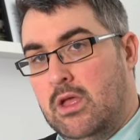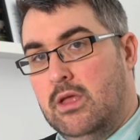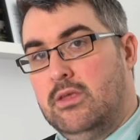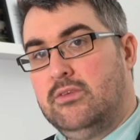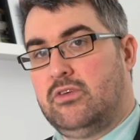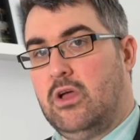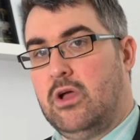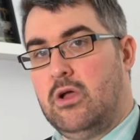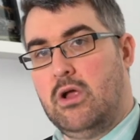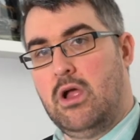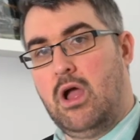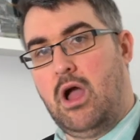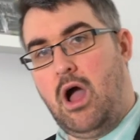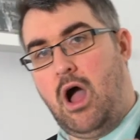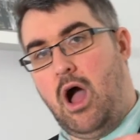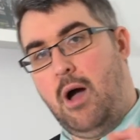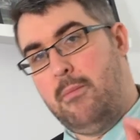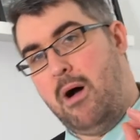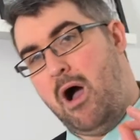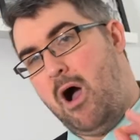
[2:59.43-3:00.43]
So
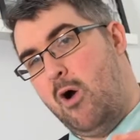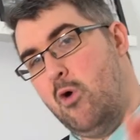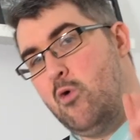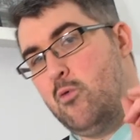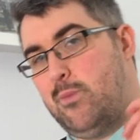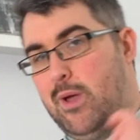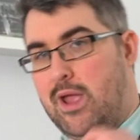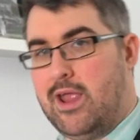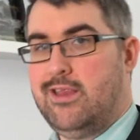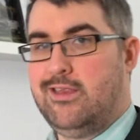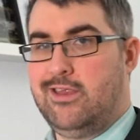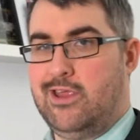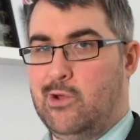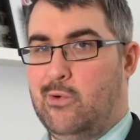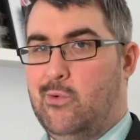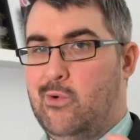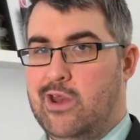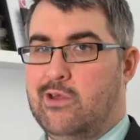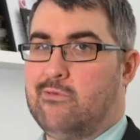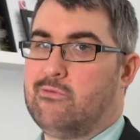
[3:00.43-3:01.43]
I'm hoping you
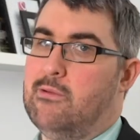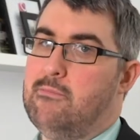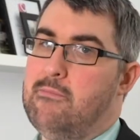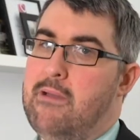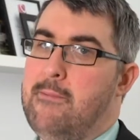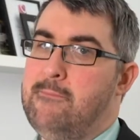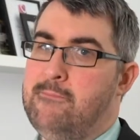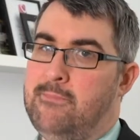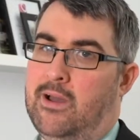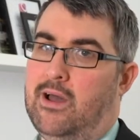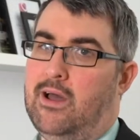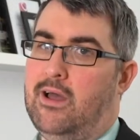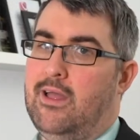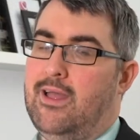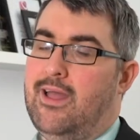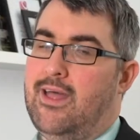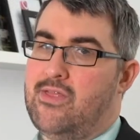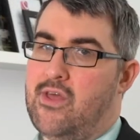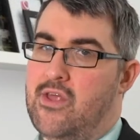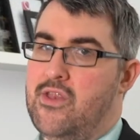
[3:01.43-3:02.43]
already remember
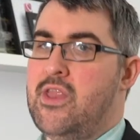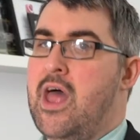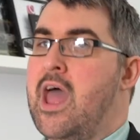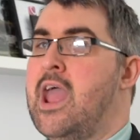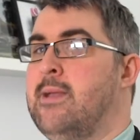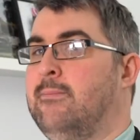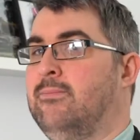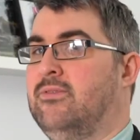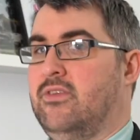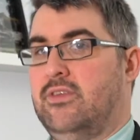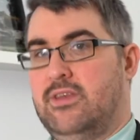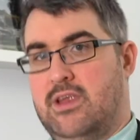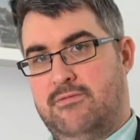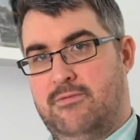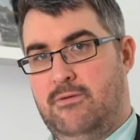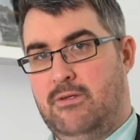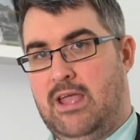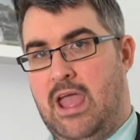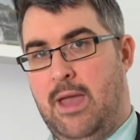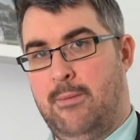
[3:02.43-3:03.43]
the names of the
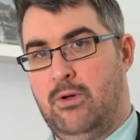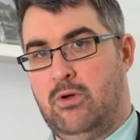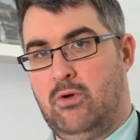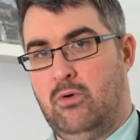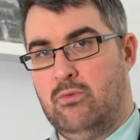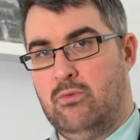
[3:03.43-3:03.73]
different chemical